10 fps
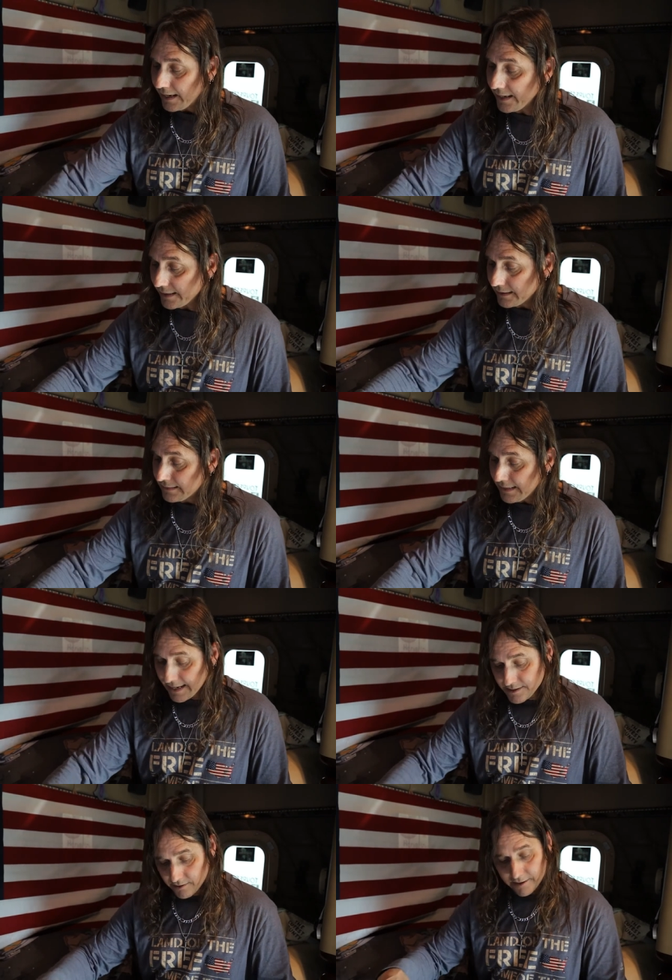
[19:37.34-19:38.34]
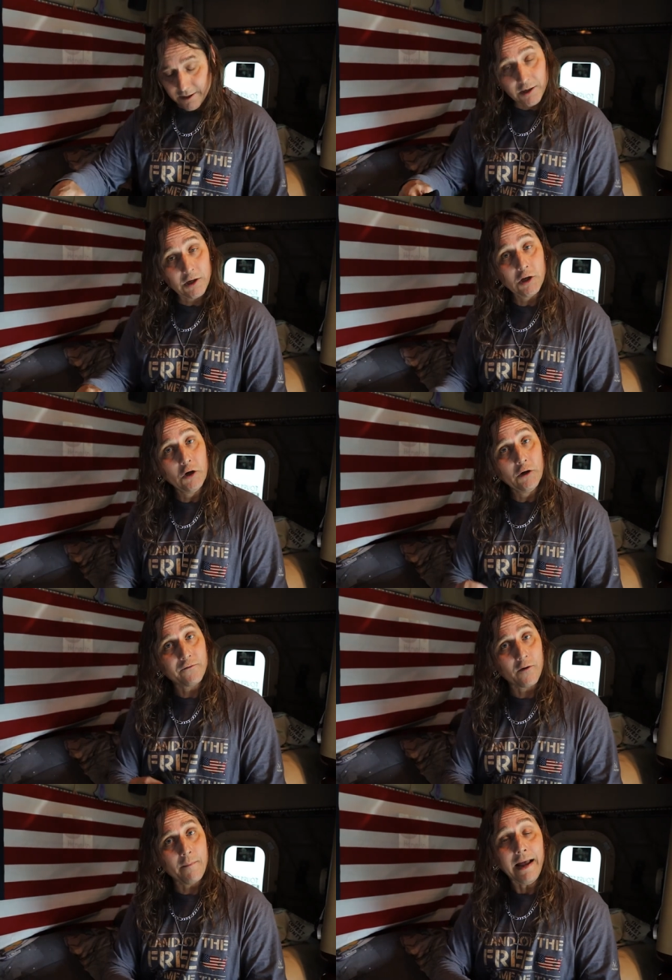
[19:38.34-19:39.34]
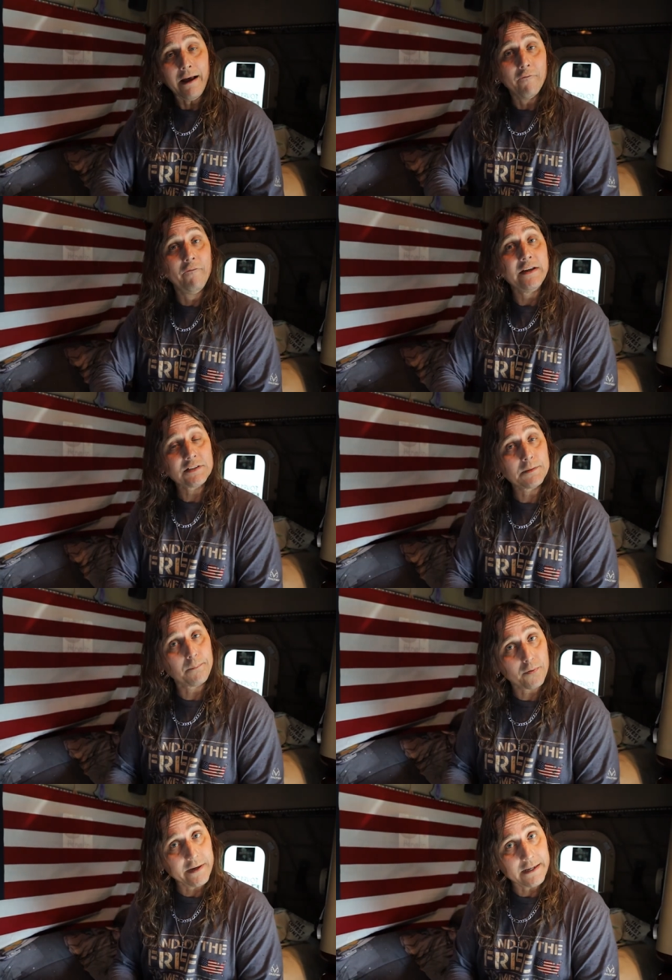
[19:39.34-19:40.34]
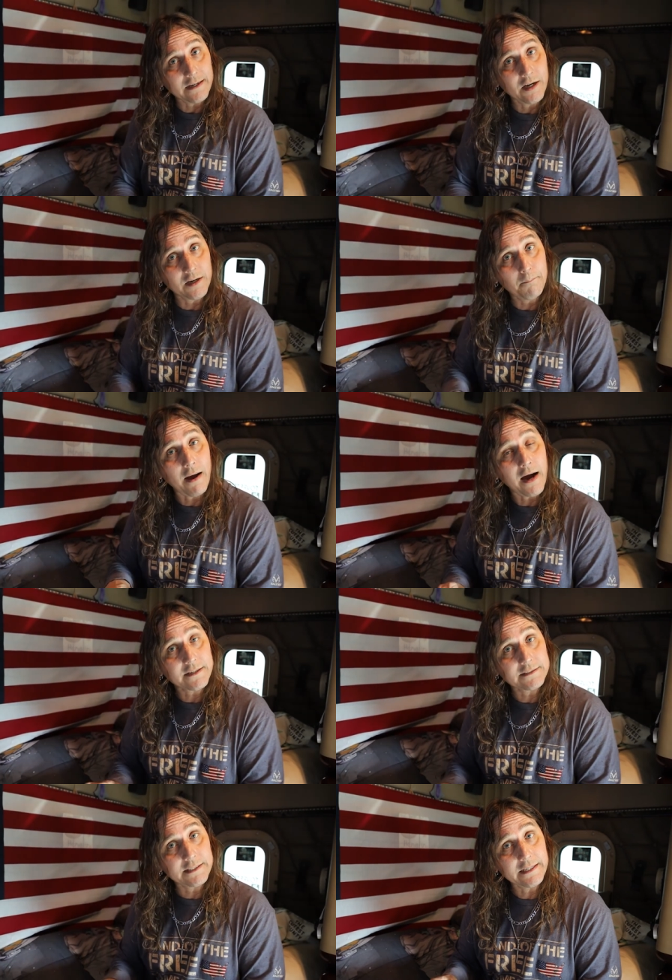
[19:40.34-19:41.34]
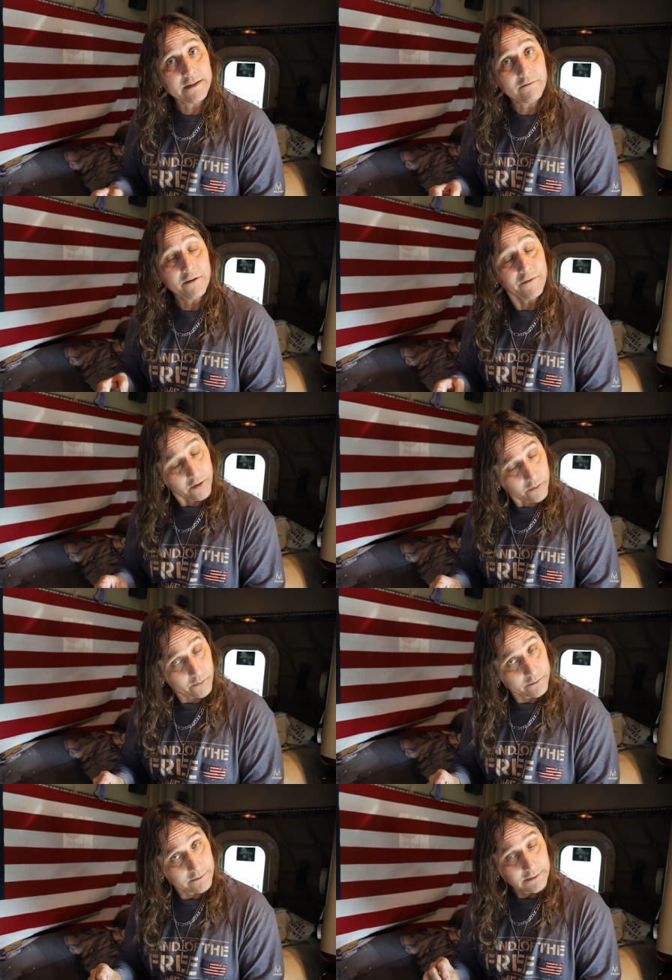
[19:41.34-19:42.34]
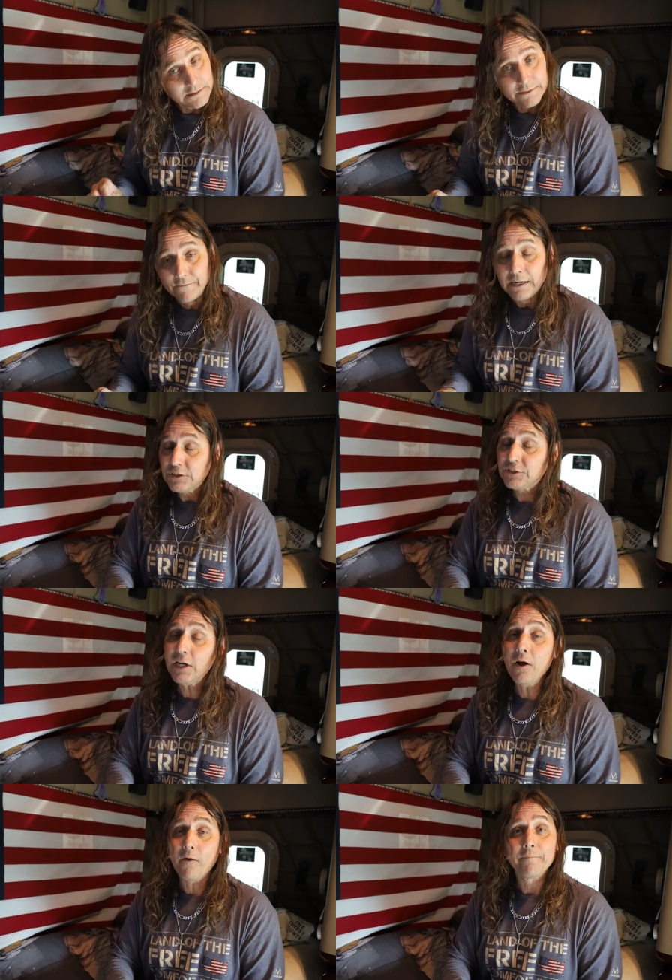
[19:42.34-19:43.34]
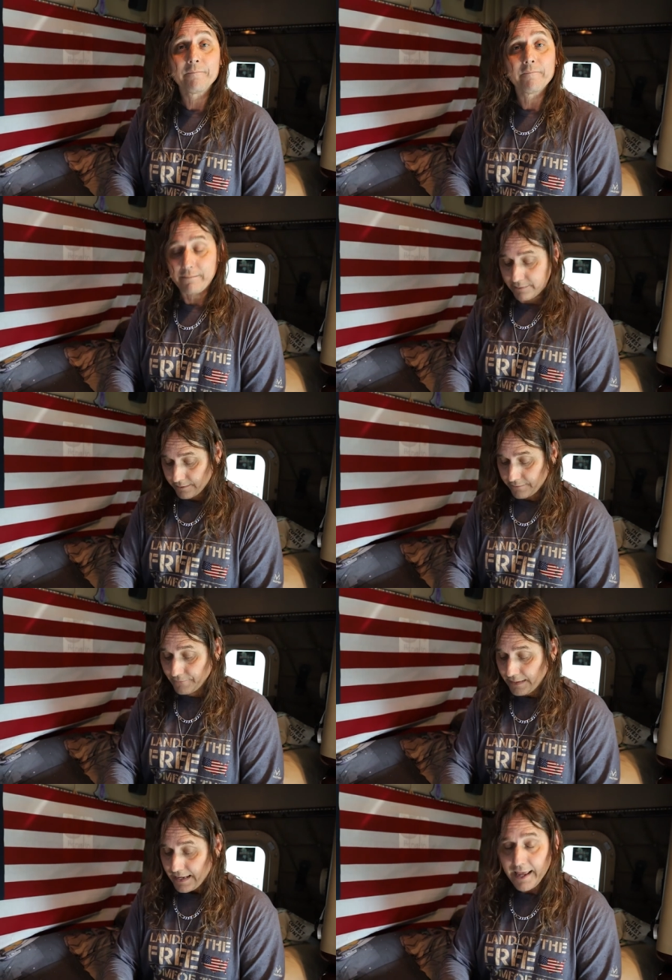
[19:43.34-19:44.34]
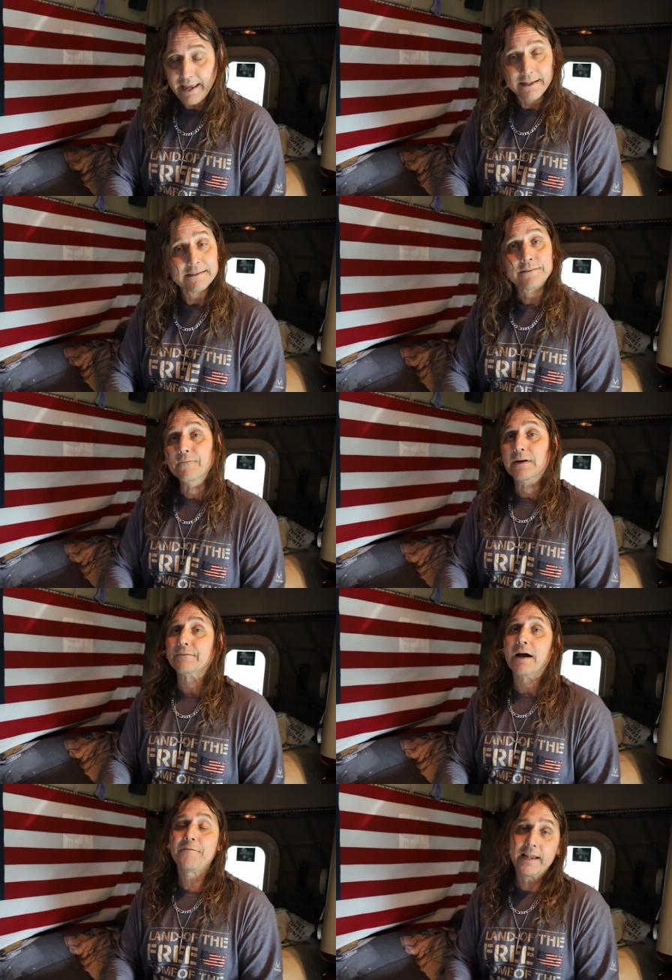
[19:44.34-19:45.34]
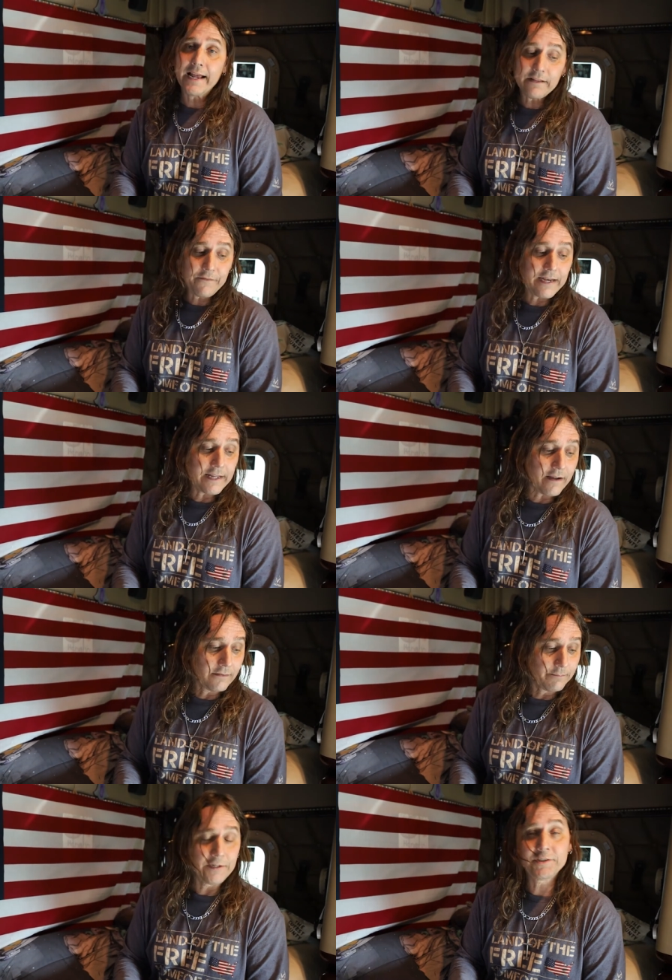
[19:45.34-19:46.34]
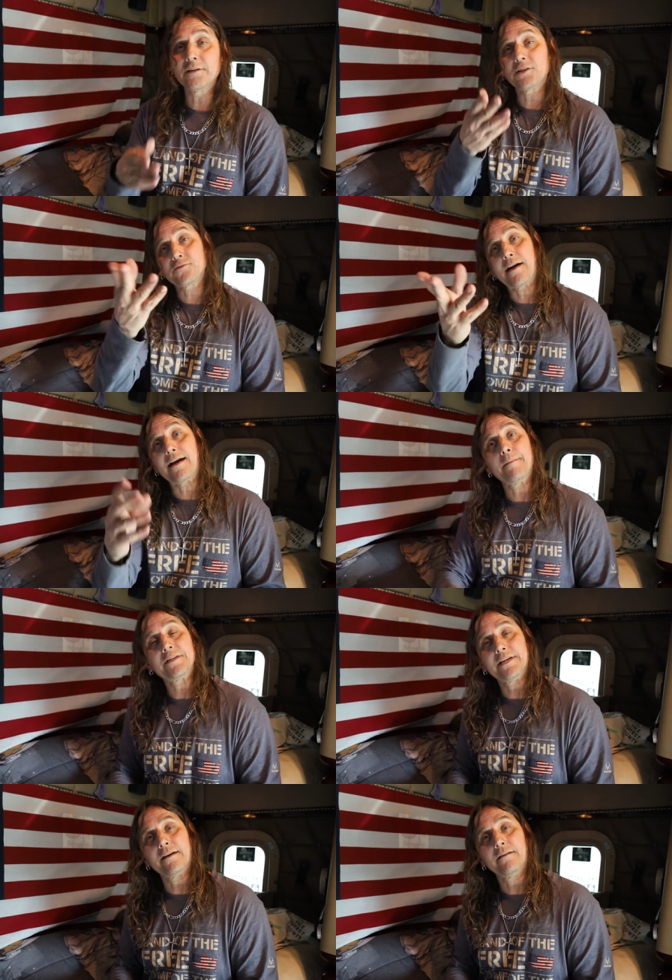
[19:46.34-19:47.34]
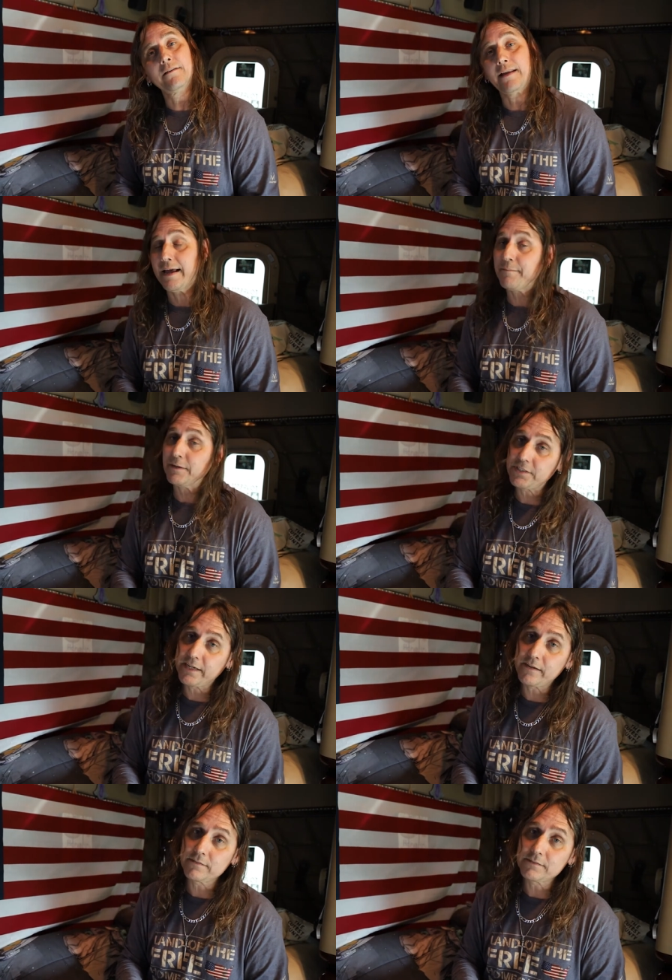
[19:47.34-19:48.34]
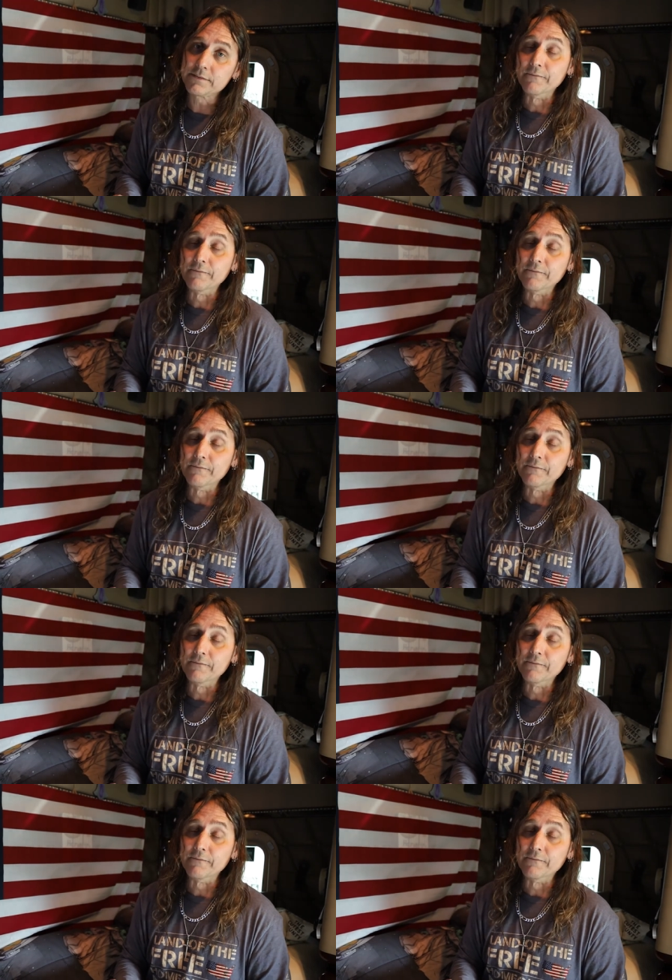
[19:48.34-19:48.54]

And that is going to conclude for my Vistaprint unboxing review. So, hey, if you like the video, be sure to subscribe to my channel, like my channel,